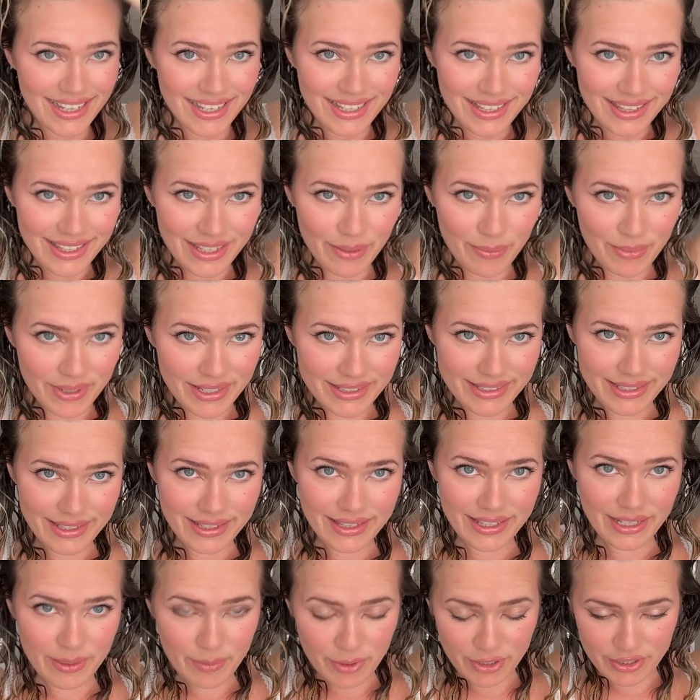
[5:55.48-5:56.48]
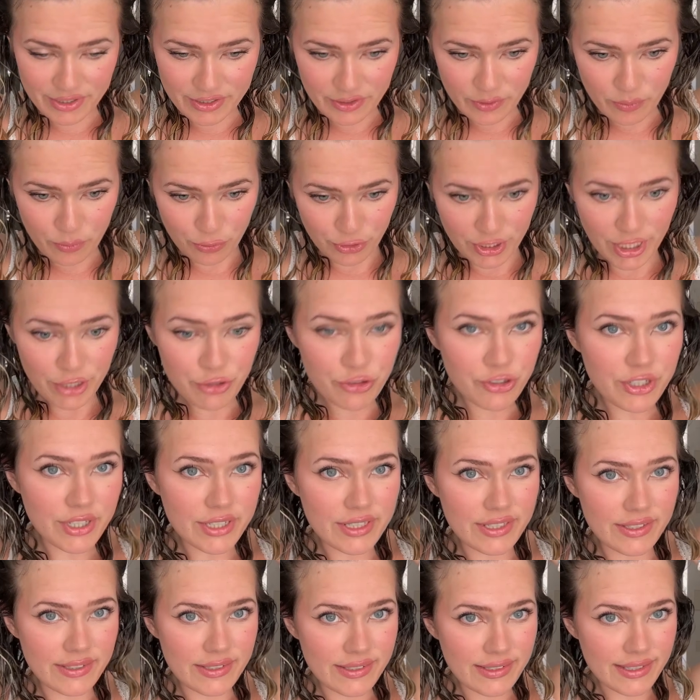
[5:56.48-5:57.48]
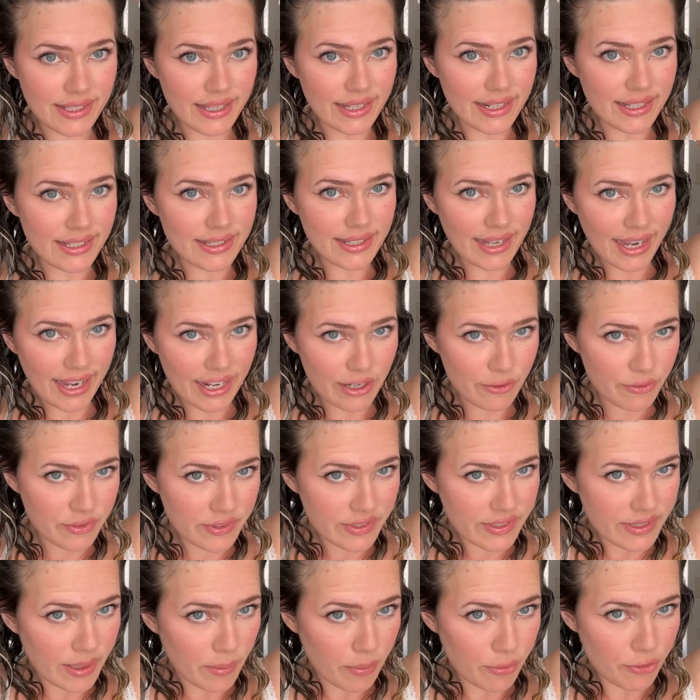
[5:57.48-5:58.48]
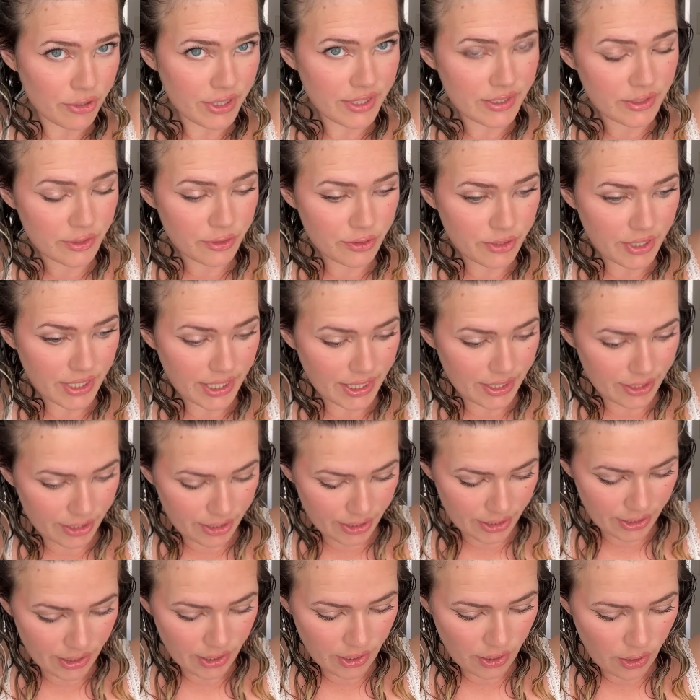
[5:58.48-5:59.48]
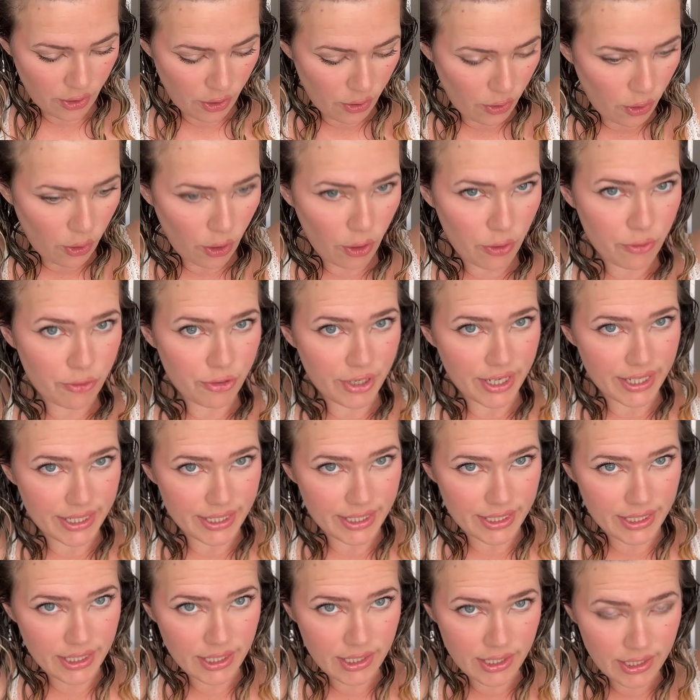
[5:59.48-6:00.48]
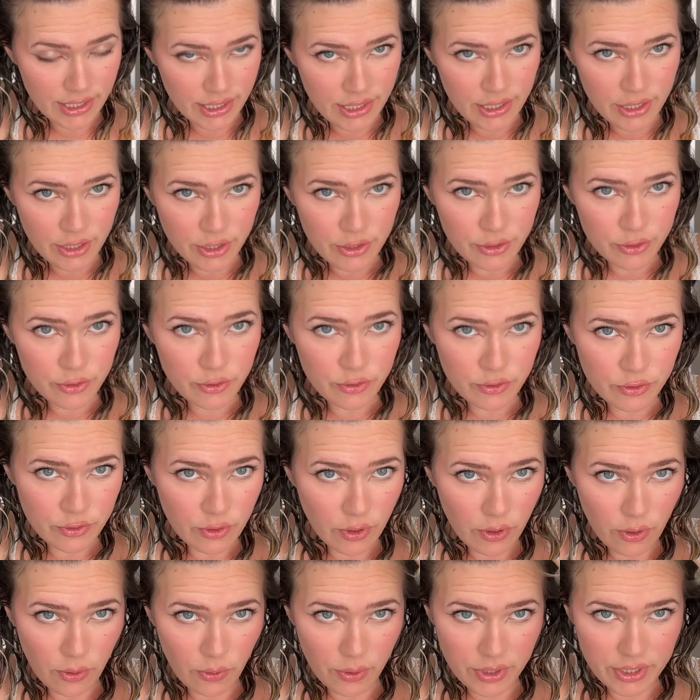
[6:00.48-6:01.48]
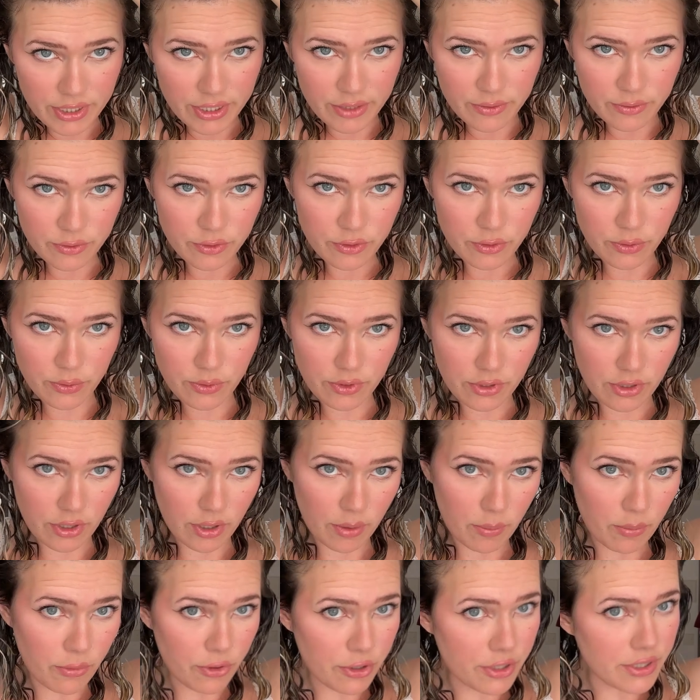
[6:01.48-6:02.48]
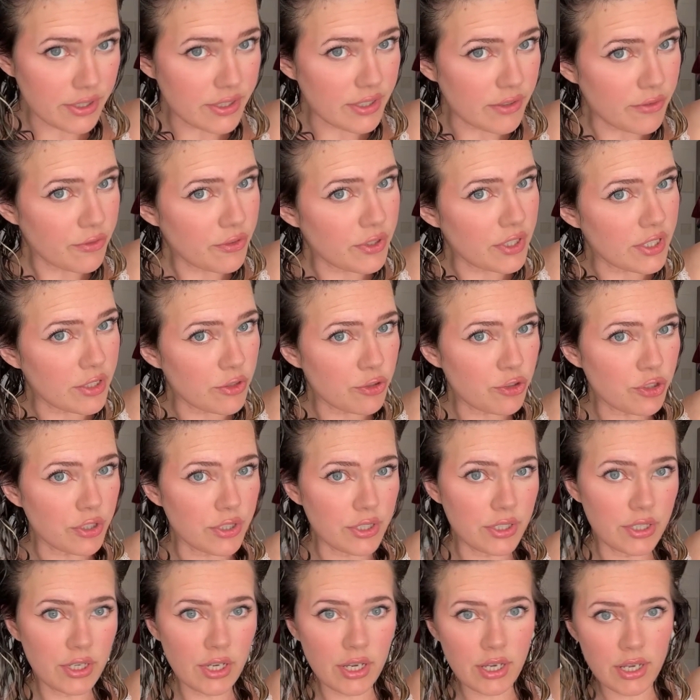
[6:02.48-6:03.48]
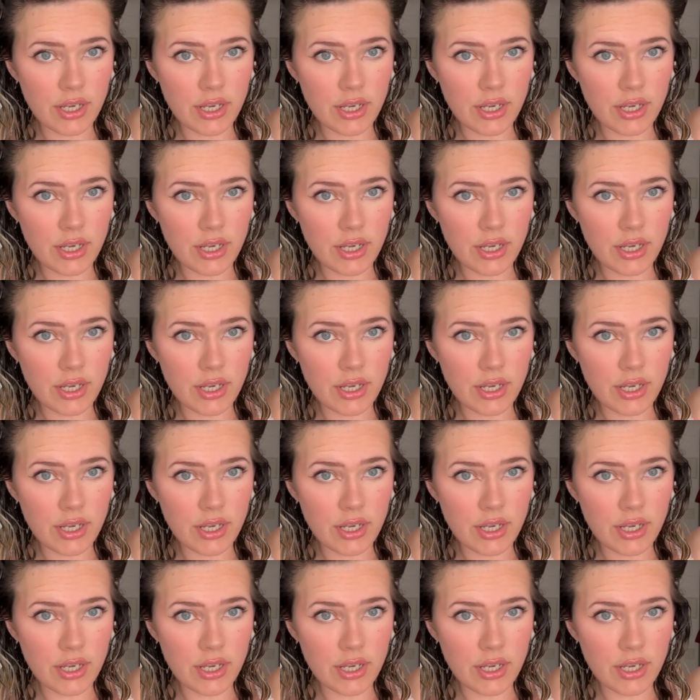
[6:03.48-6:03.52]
The amazing thing about this brush is that it kind of separates your hair already, so it gives you a lot more definition